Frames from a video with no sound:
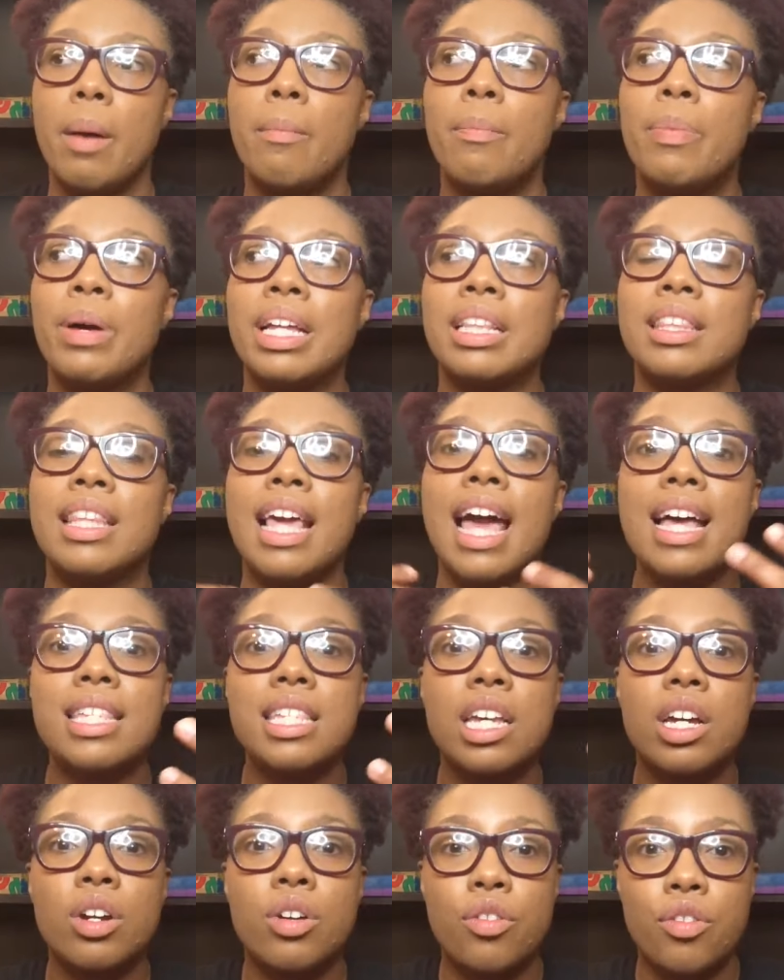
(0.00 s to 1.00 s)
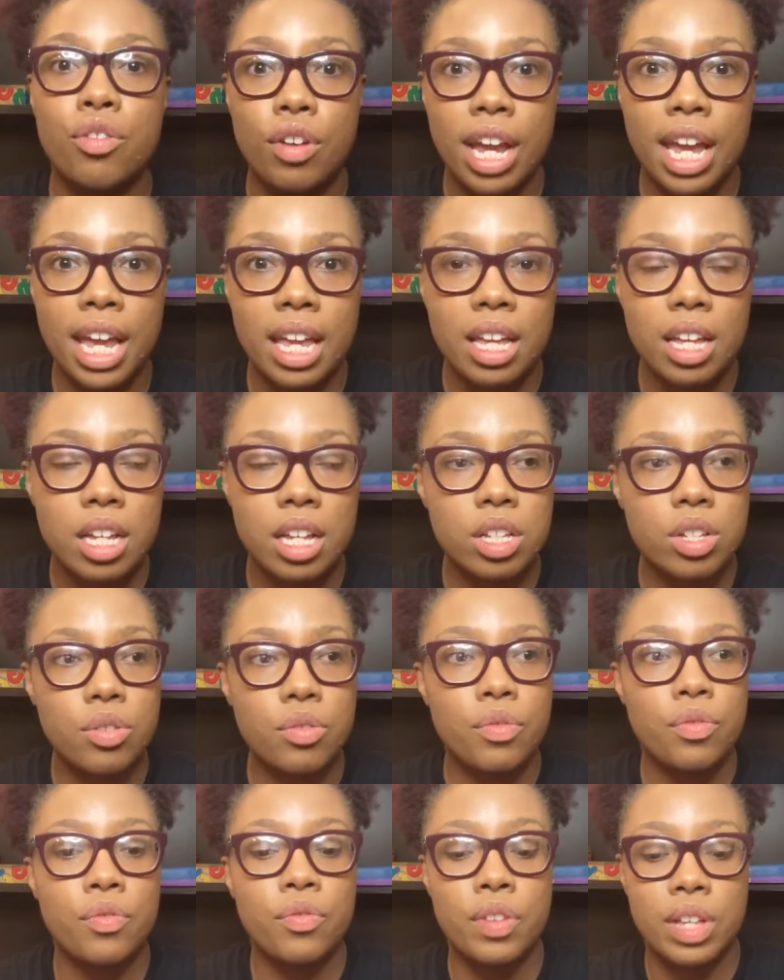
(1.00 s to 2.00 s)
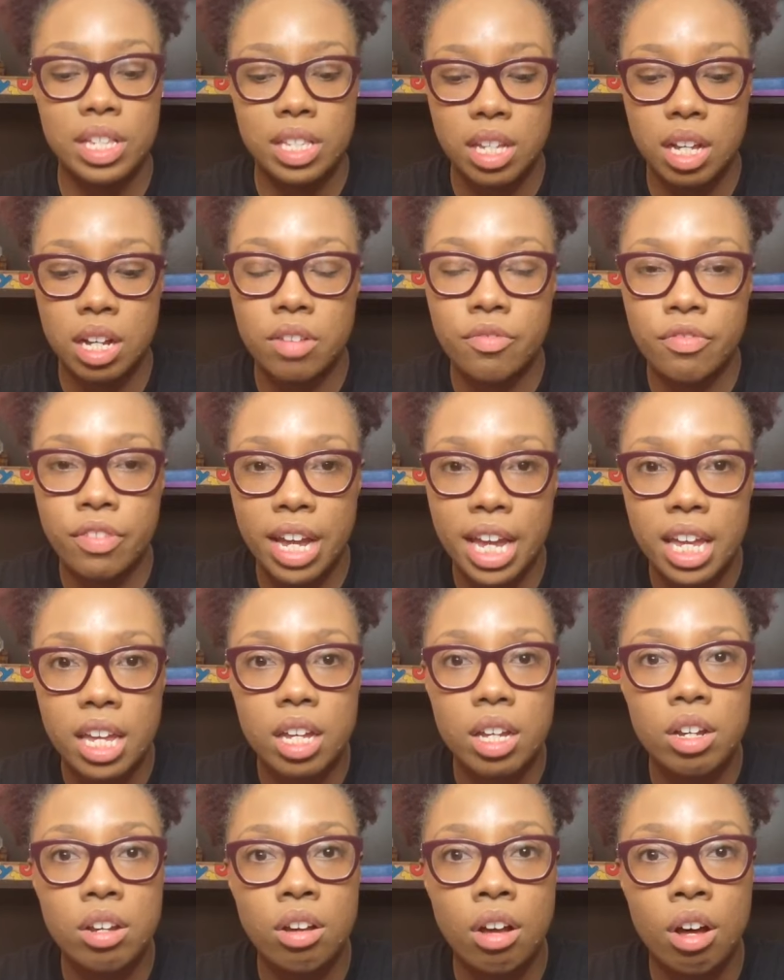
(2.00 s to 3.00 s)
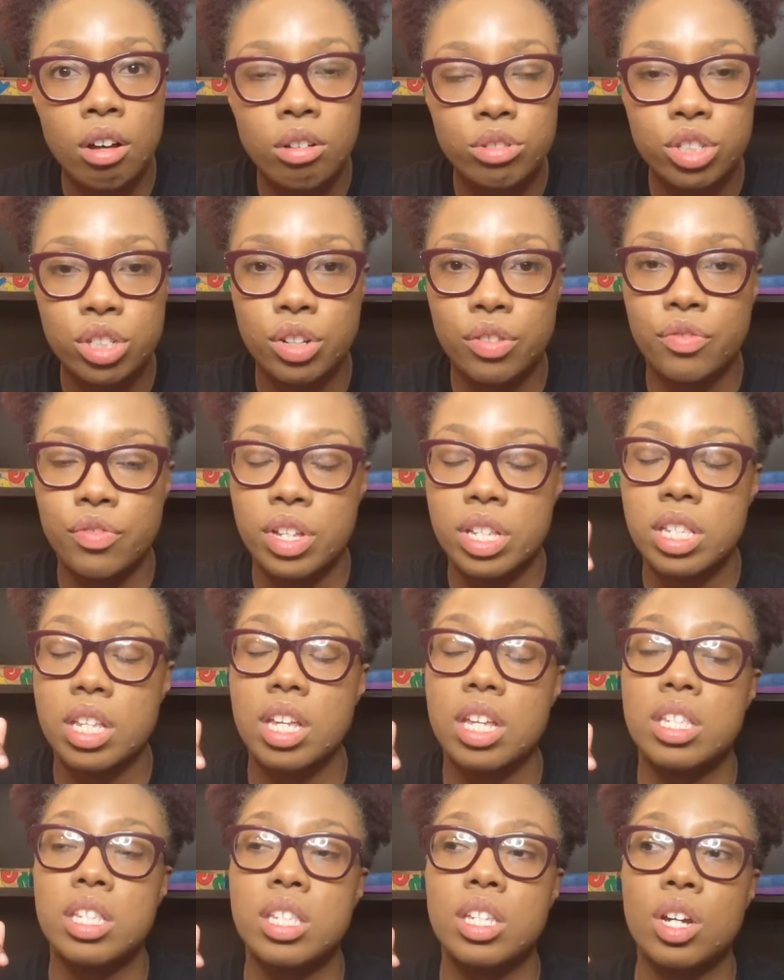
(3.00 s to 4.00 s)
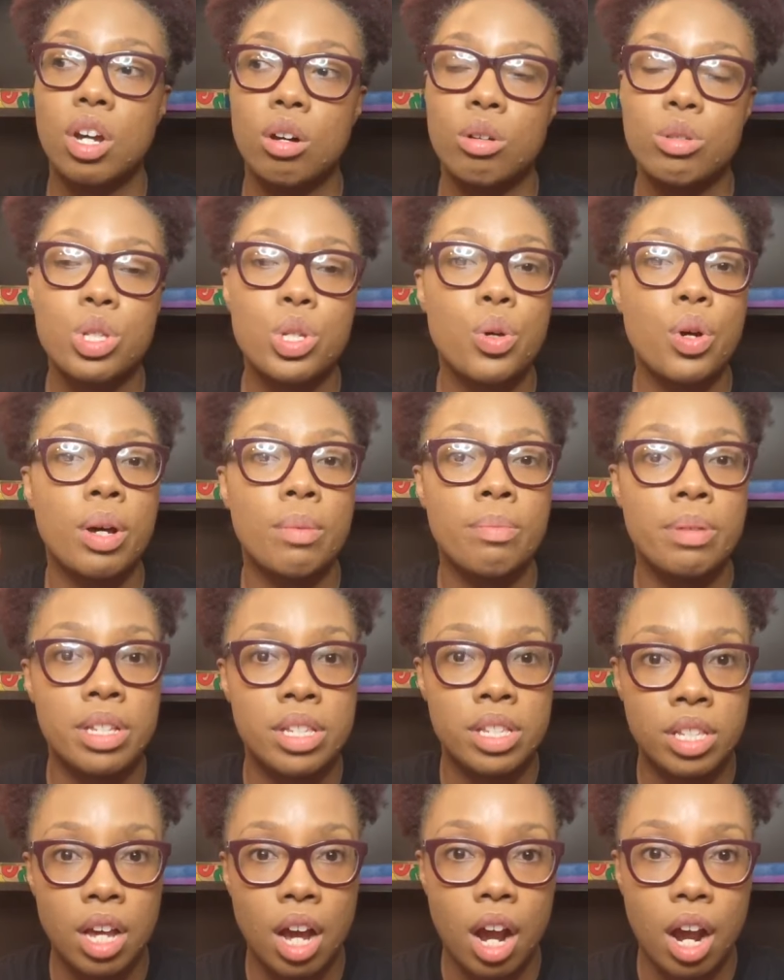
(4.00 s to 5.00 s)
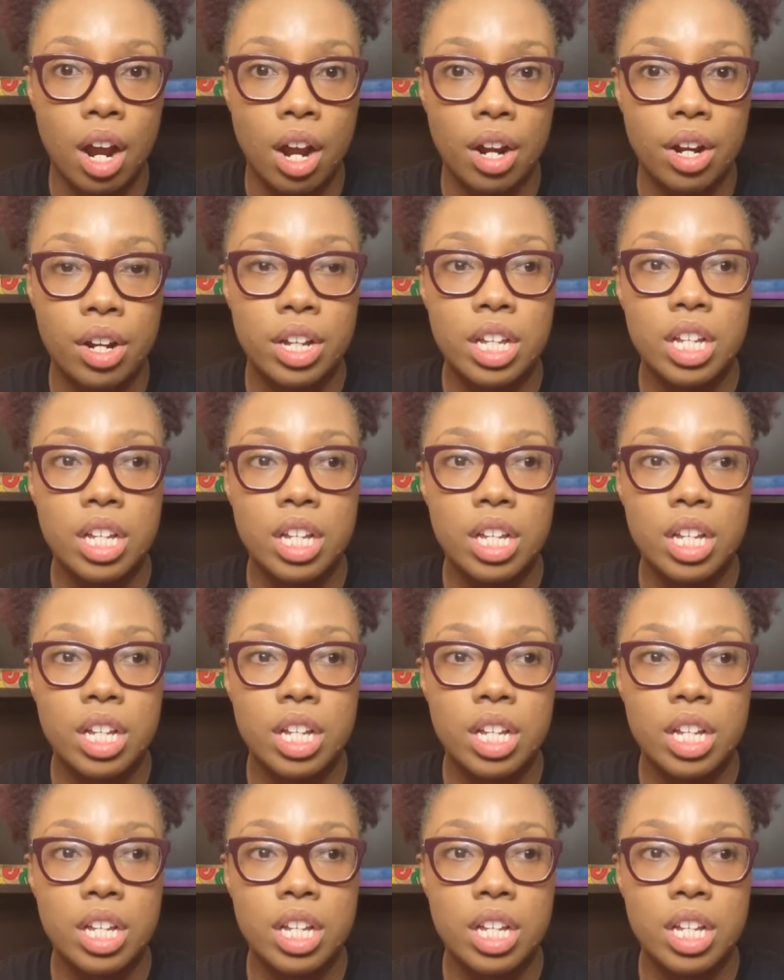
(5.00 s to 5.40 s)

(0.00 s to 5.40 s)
But that's a great visit, a great culture visit, is to go to a bazaar.